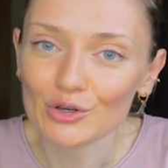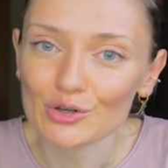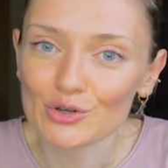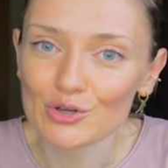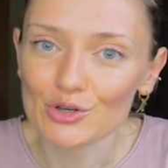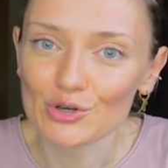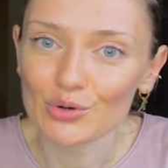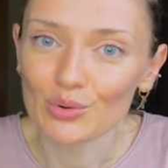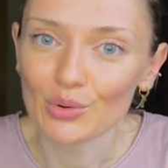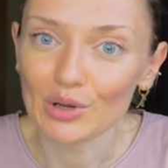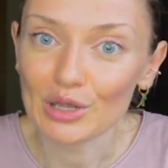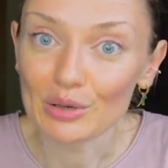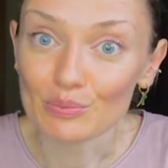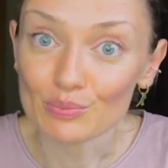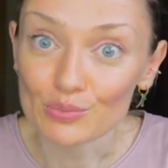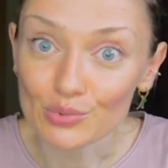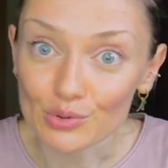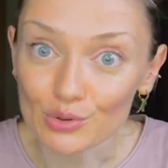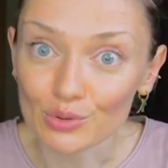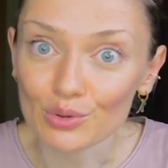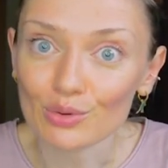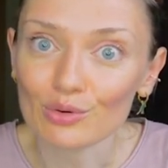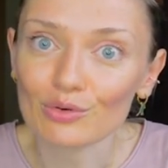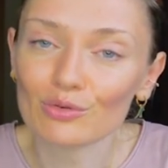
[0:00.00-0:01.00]
to
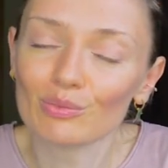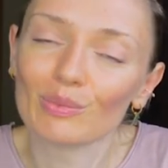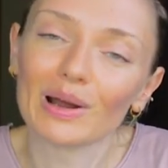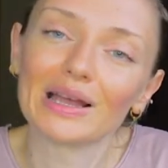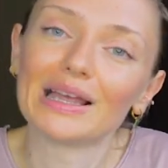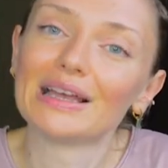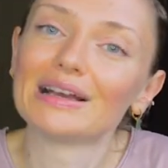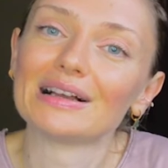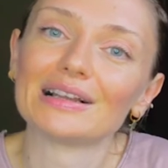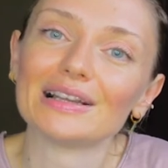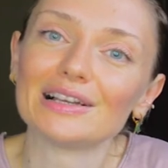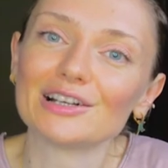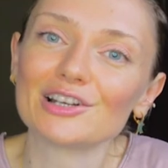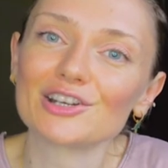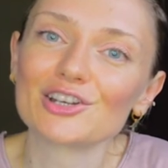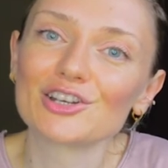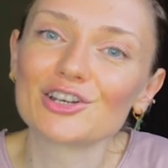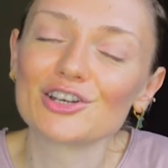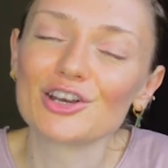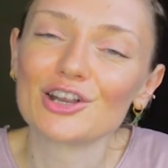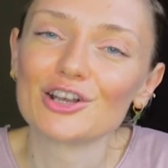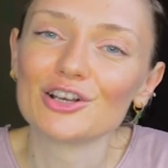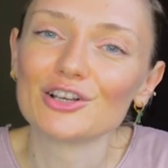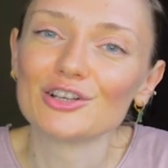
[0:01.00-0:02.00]
improve my
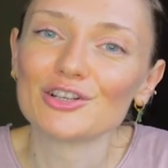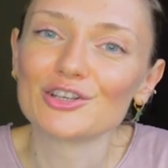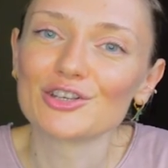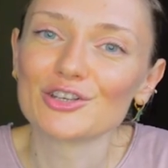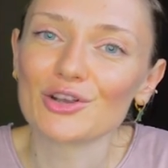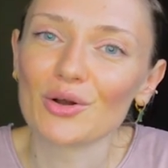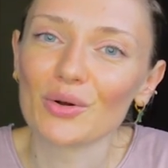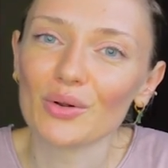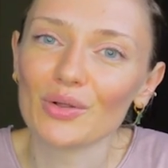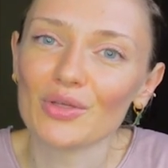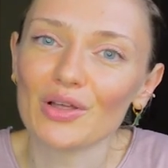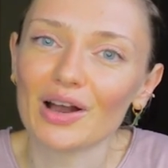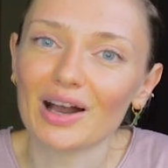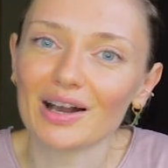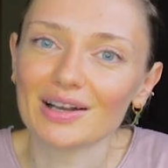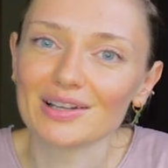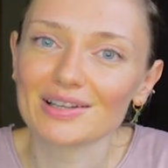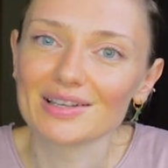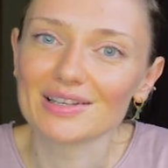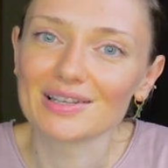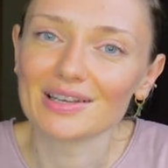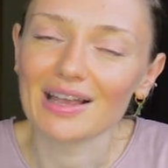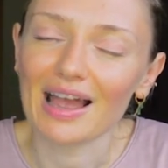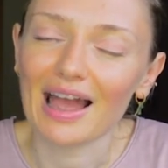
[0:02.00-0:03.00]
English so
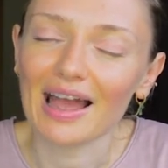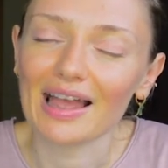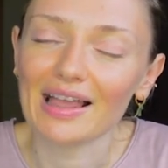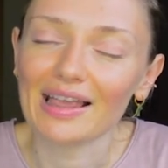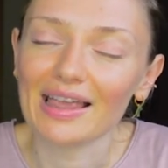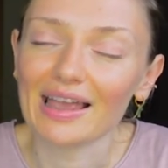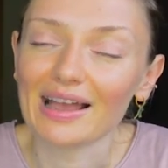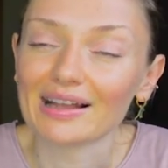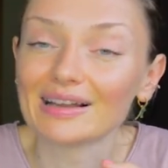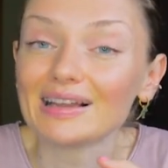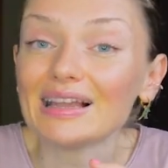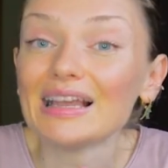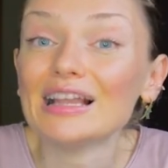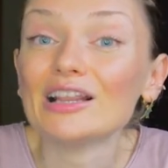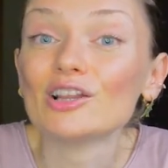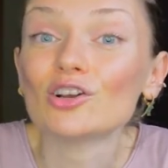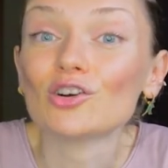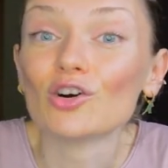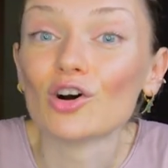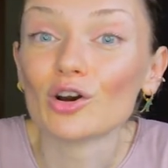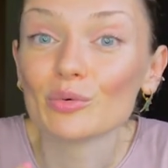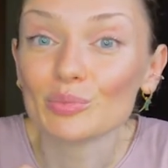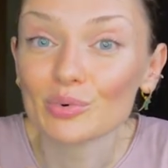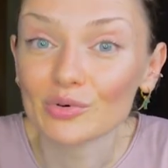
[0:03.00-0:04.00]
that I can
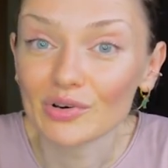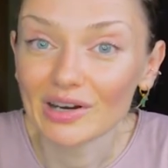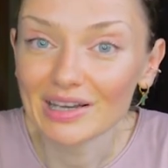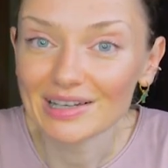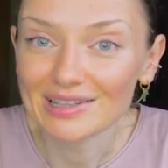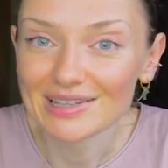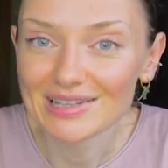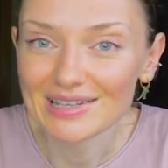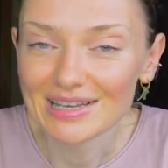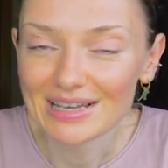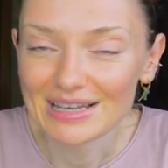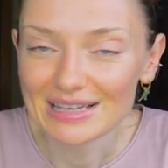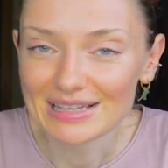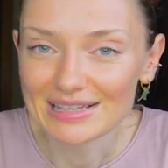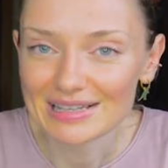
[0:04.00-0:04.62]
incorporate